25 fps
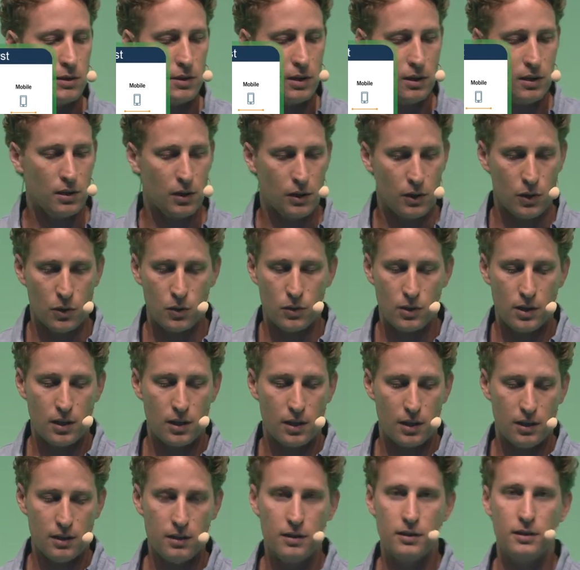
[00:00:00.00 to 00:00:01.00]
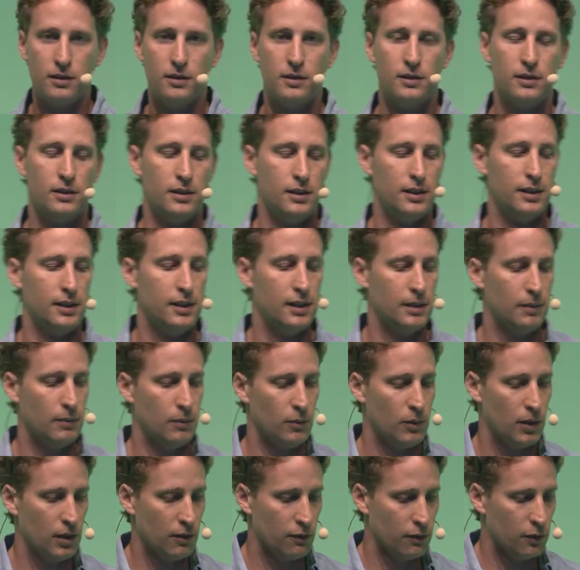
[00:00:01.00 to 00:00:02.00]
that are using us.
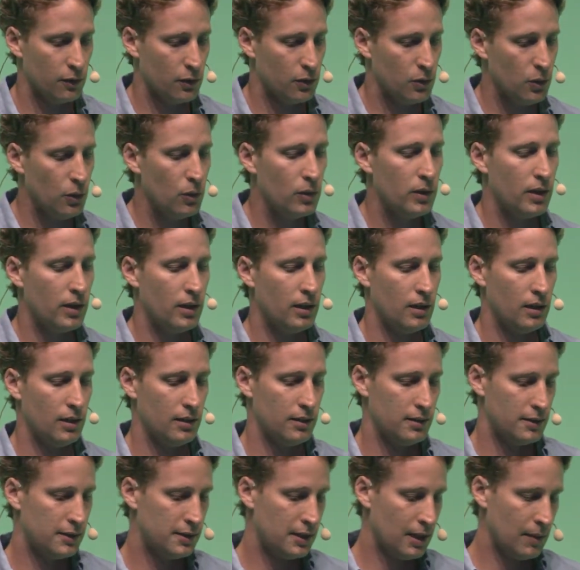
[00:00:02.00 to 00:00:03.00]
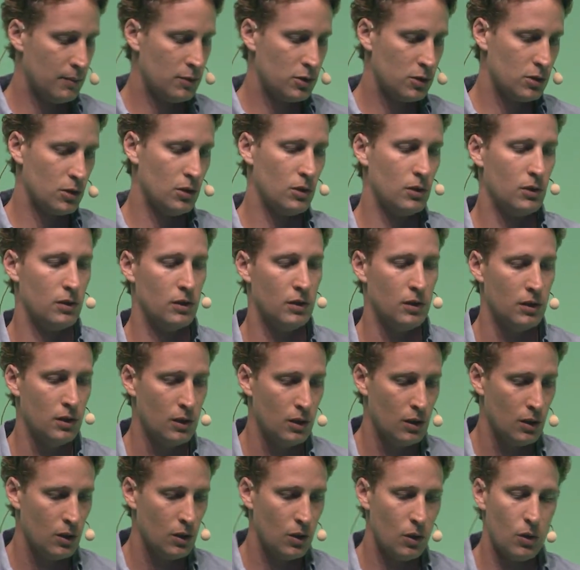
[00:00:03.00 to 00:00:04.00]
We have Google, Samsung,
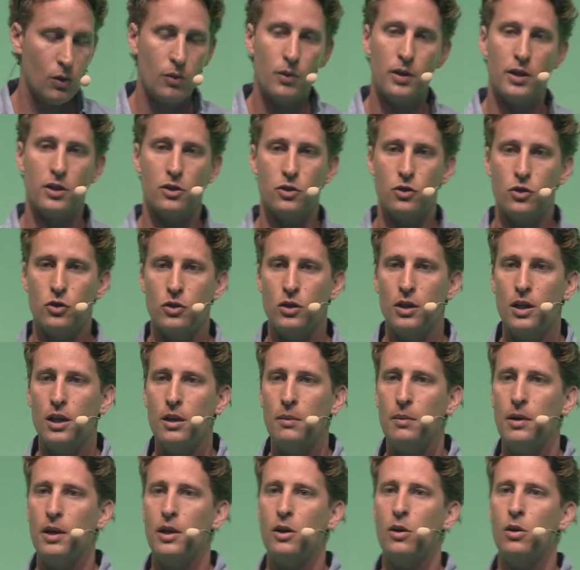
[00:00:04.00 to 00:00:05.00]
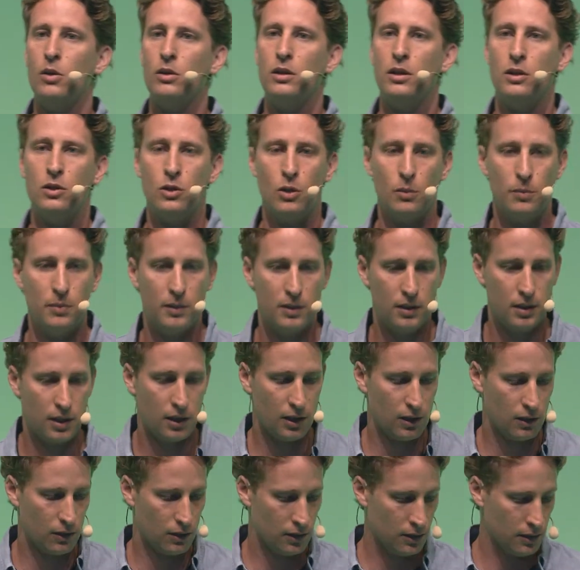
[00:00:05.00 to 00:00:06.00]
Orange, eBay, all the top
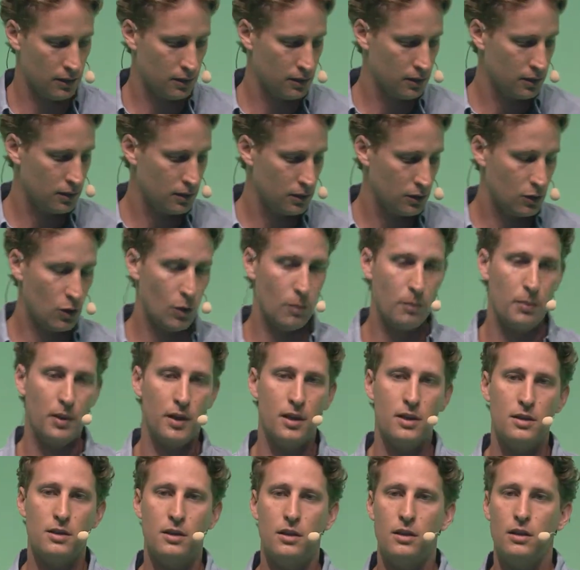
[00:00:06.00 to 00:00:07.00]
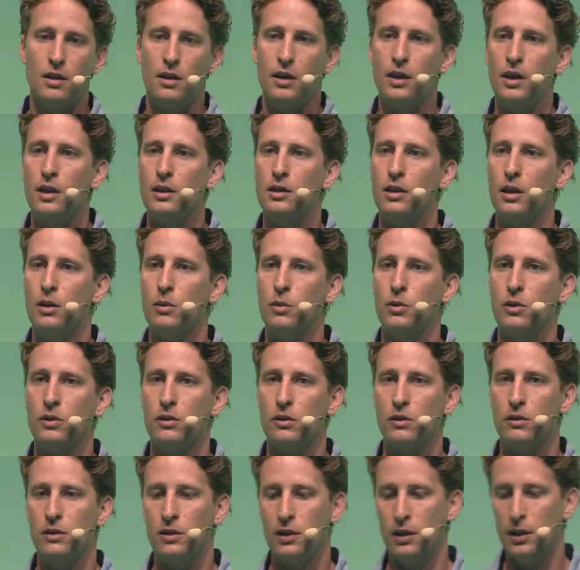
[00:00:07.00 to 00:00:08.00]
tier companies in the digital
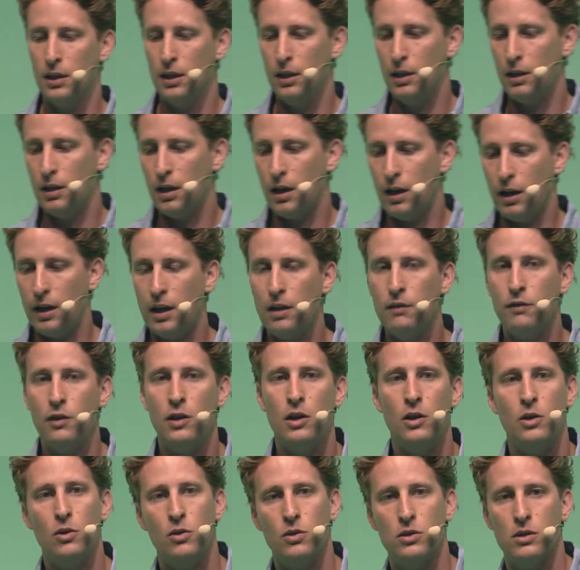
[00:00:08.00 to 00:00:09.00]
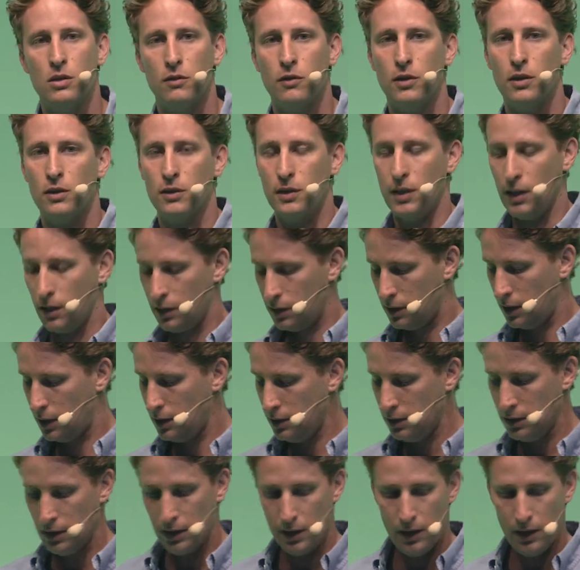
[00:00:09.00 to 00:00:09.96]
world are heavily used of our data.